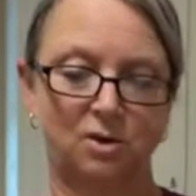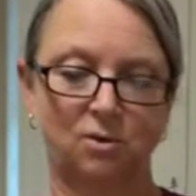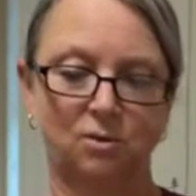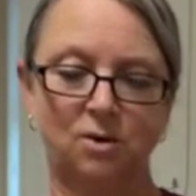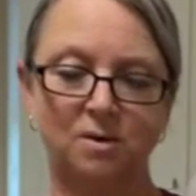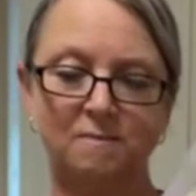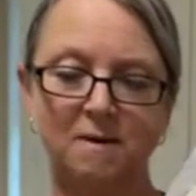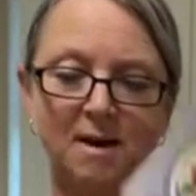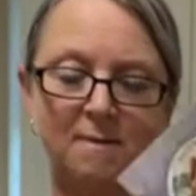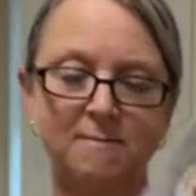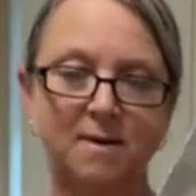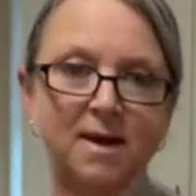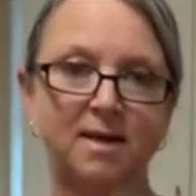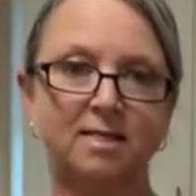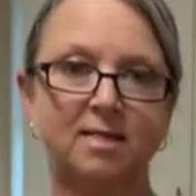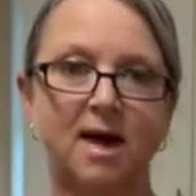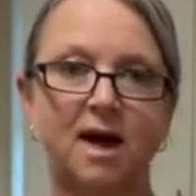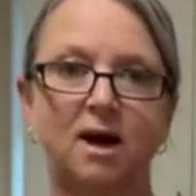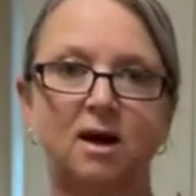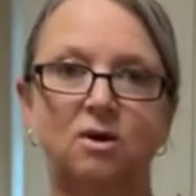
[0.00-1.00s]
We might make
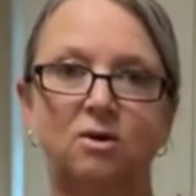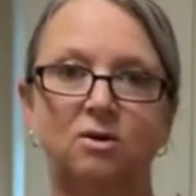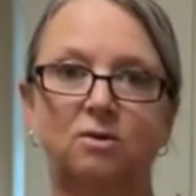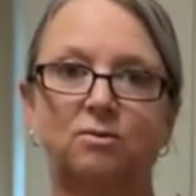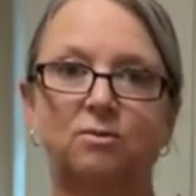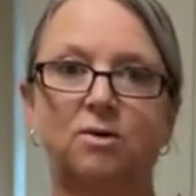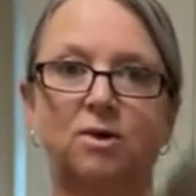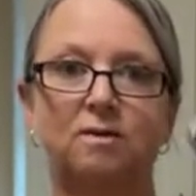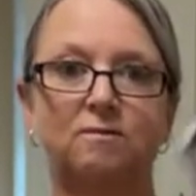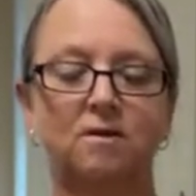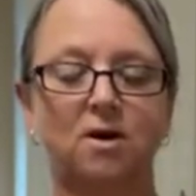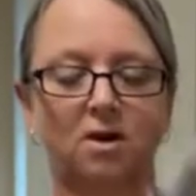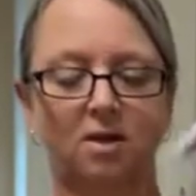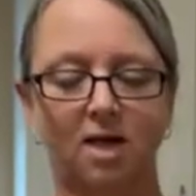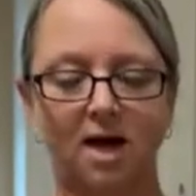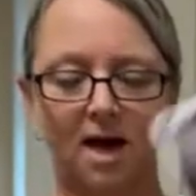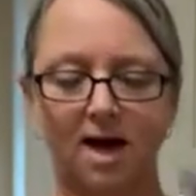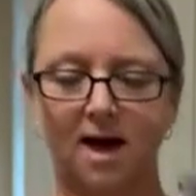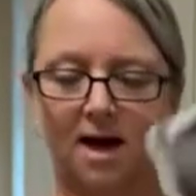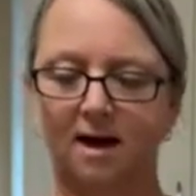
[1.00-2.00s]
that on one of
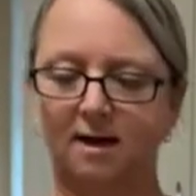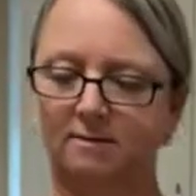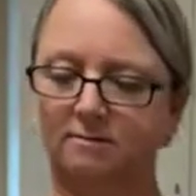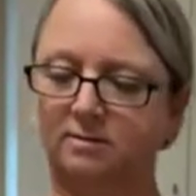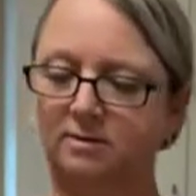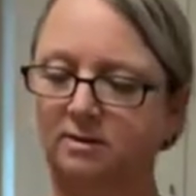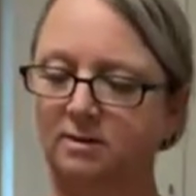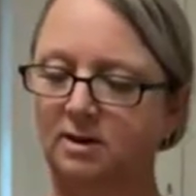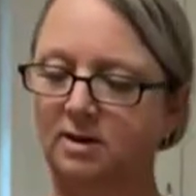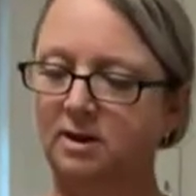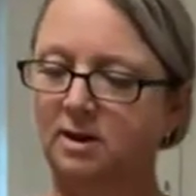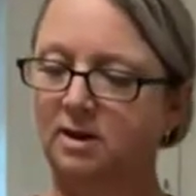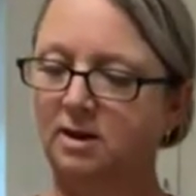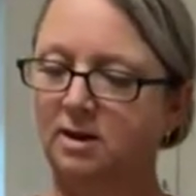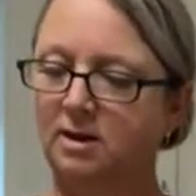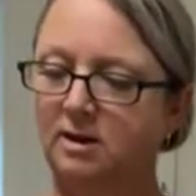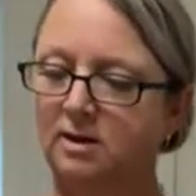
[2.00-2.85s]
our